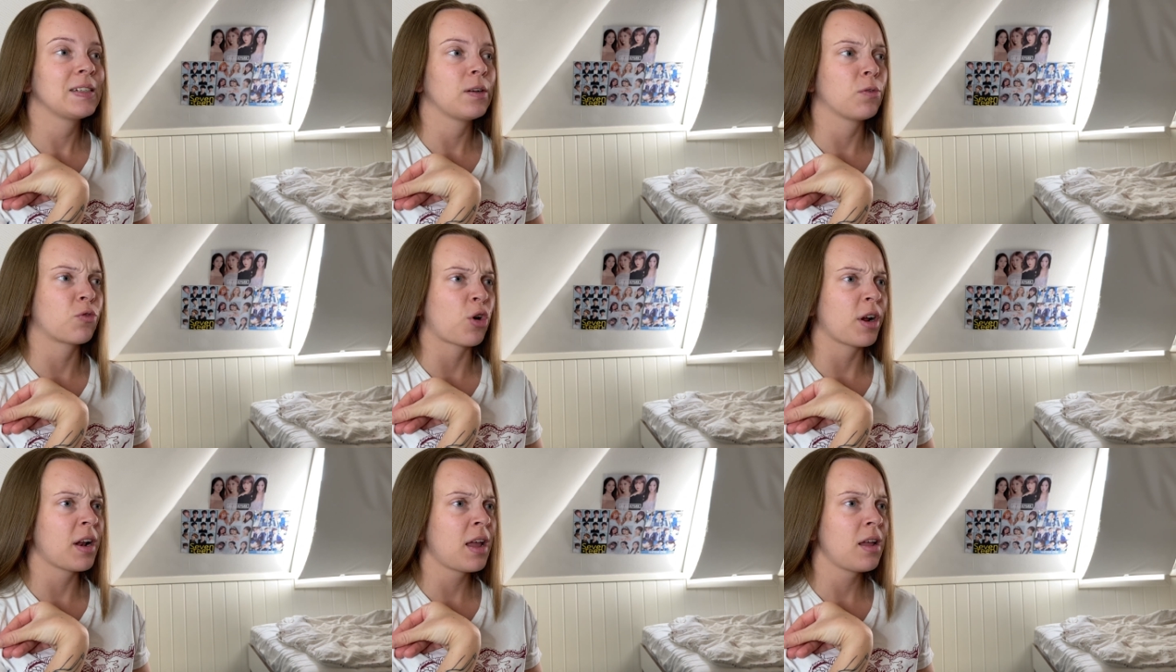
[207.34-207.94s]
On
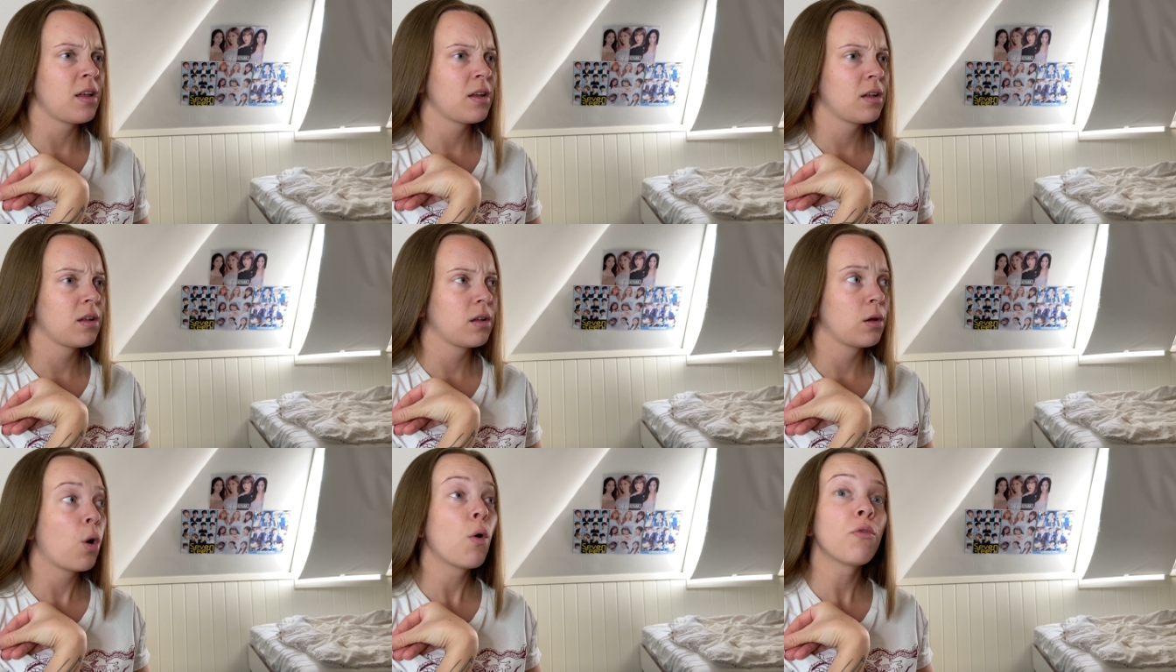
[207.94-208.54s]
Friday?
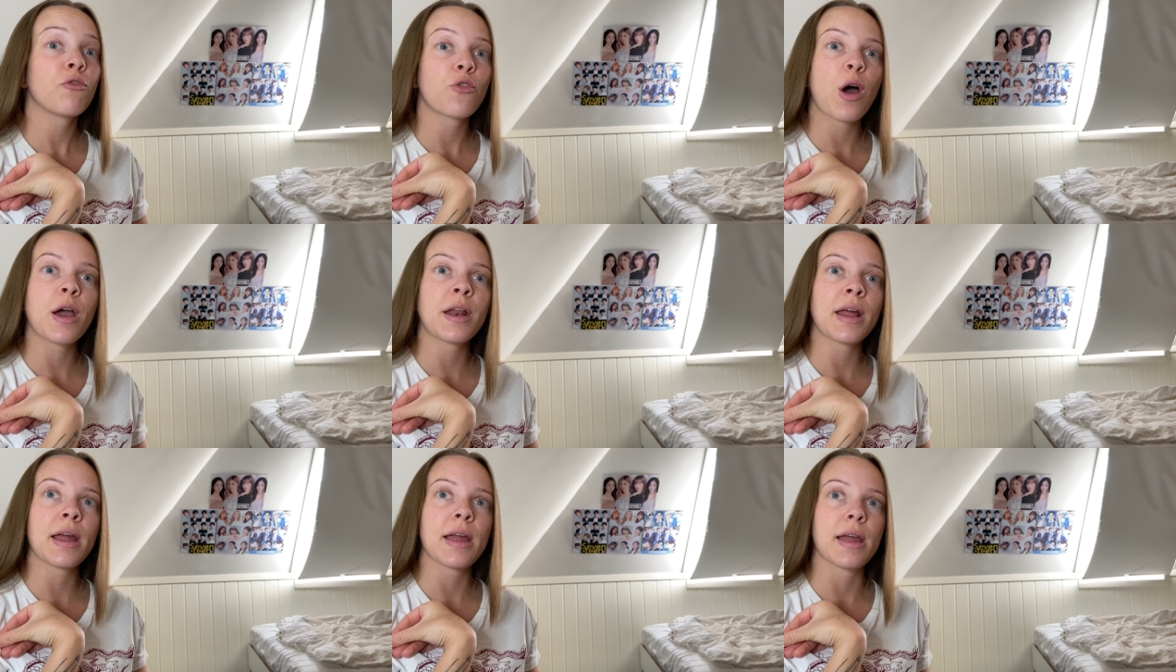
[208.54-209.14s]
On
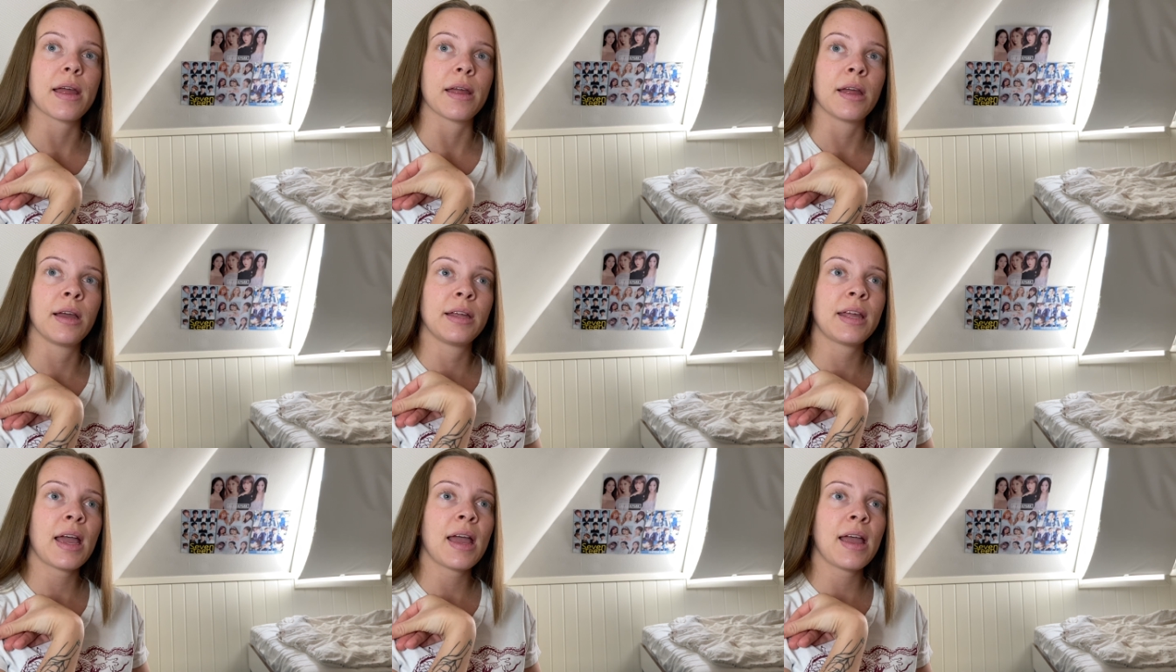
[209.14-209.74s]
Friday.
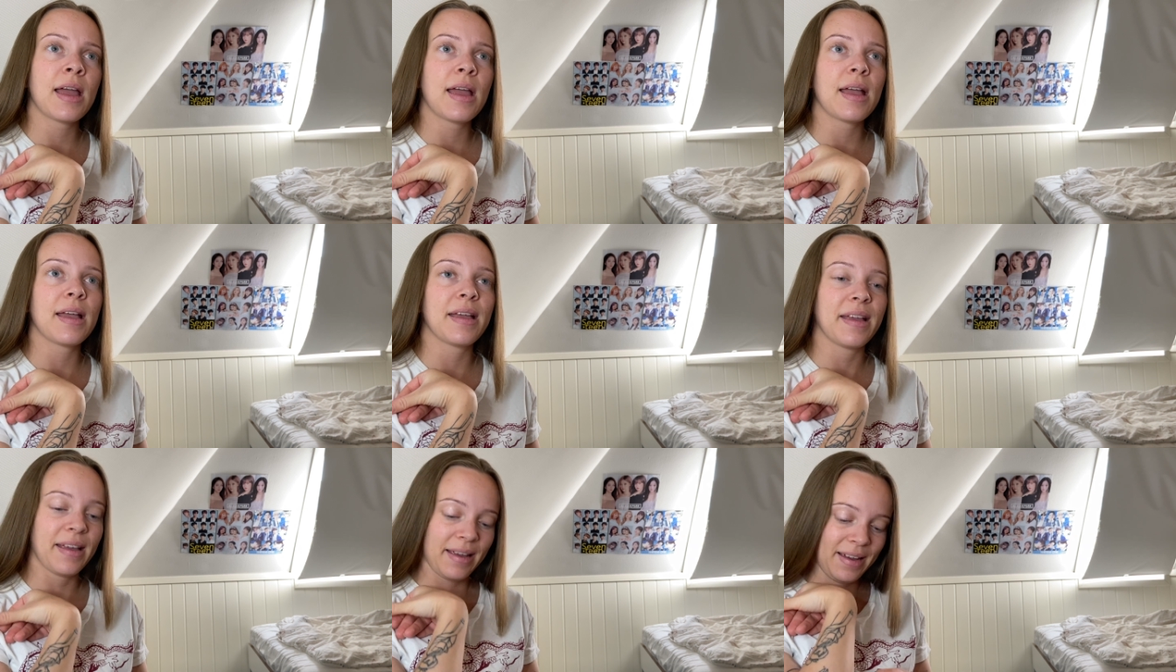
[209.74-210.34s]

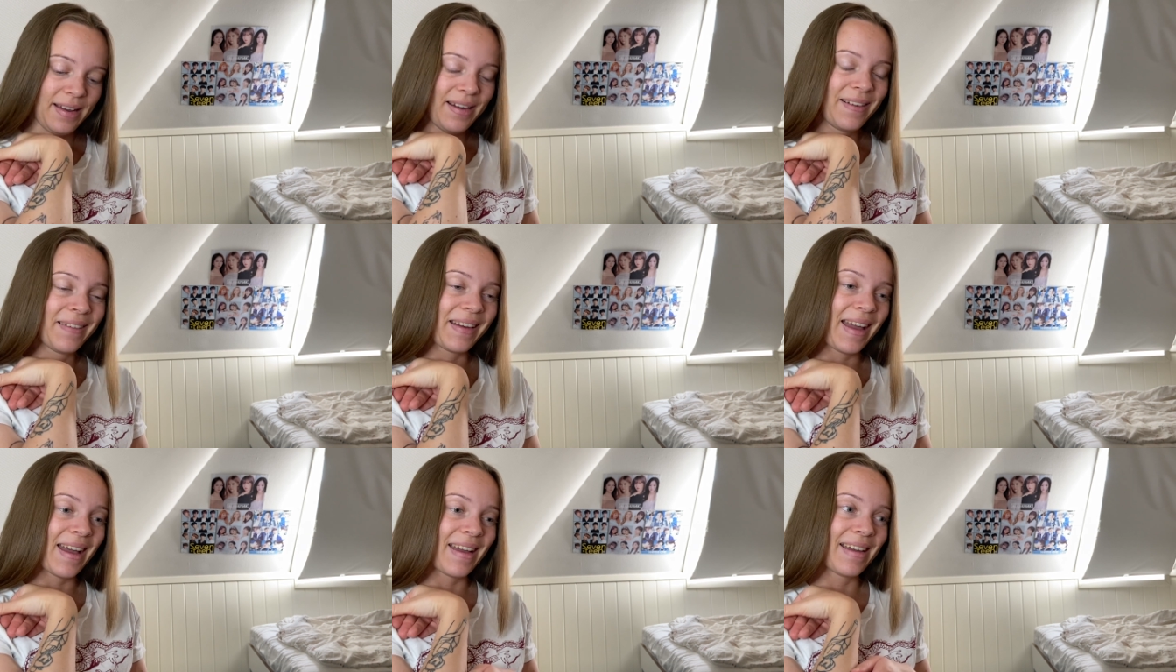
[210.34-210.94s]
Yay.
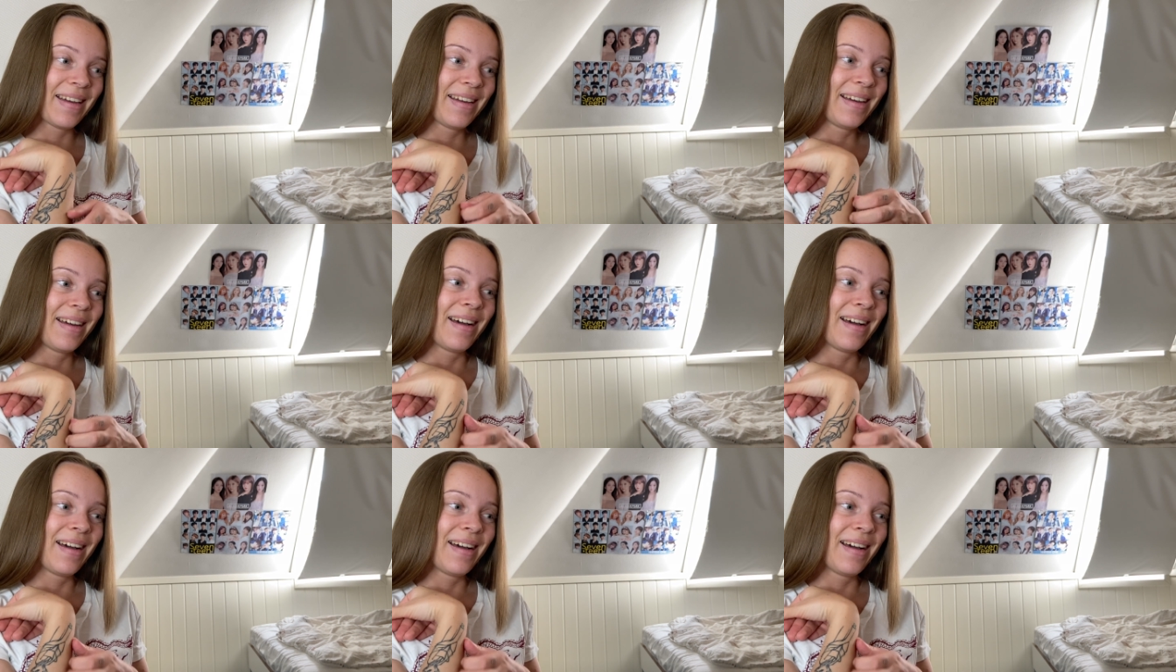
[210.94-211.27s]
Okay.